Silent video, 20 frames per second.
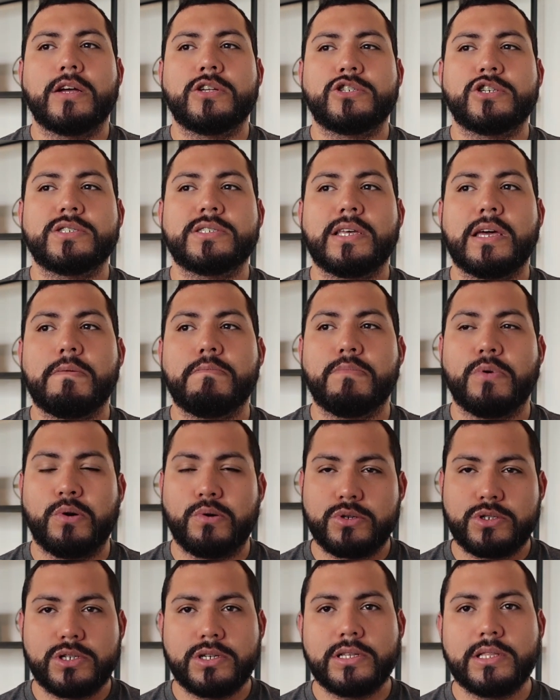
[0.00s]
just
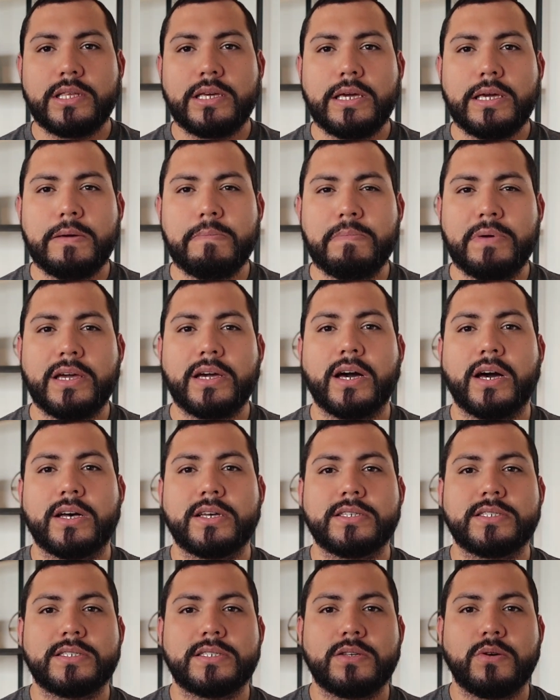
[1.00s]
emotionally,
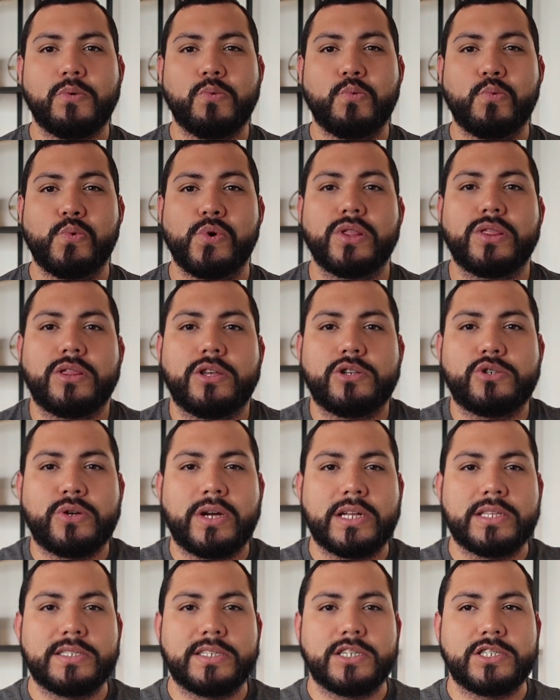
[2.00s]
because what the
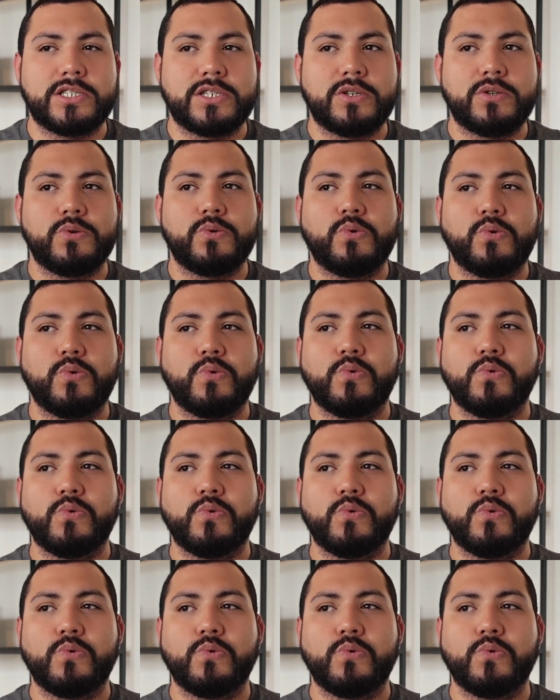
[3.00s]
transition